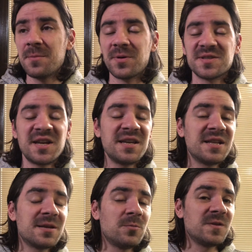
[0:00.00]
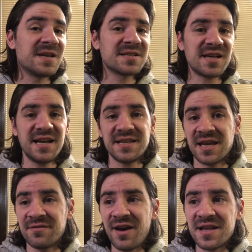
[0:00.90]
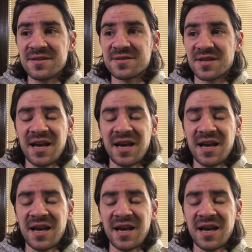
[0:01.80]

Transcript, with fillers: presenting them with exciting events,